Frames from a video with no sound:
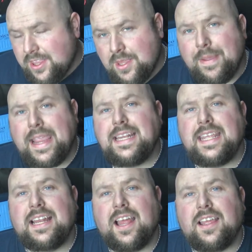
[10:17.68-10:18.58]
The main
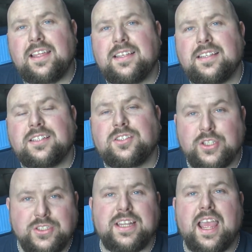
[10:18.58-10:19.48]
dealer
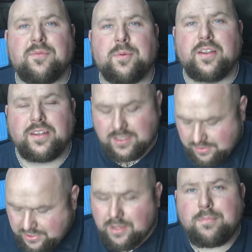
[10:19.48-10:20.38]
doesn't have one.
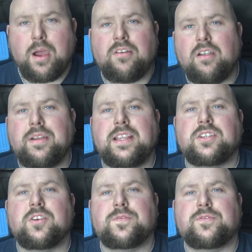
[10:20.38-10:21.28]
Tomorrow is
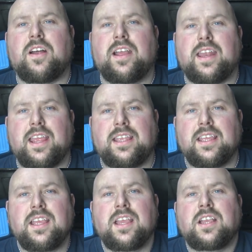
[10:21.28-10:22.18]
Good Friday.
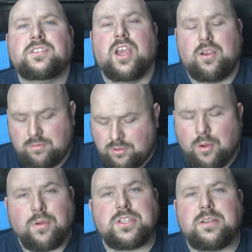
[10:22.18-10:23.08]
So
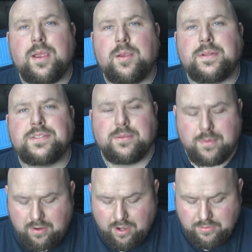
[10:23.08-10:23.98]
no one's going to be open
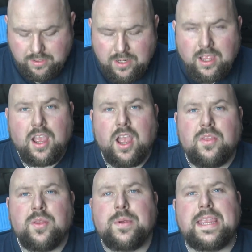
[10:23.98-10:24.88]
tomorrow. Uh,
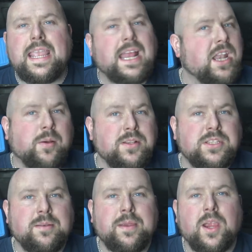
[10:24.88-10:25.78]
the weekend, no one's
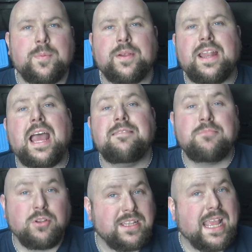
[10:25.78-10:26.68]
going to be open. And
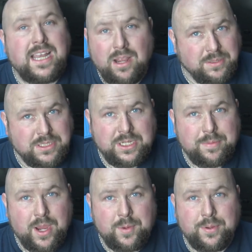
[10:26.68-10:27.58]
Monday, no one's going to
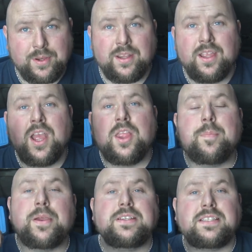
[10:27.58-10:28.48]
be open. The
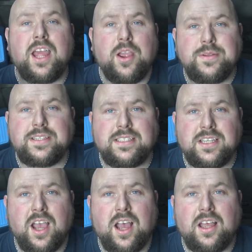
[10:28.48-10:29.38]
person that owns this
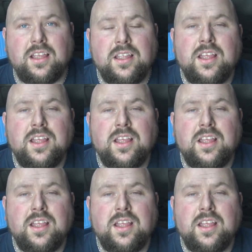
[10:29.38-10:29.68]
car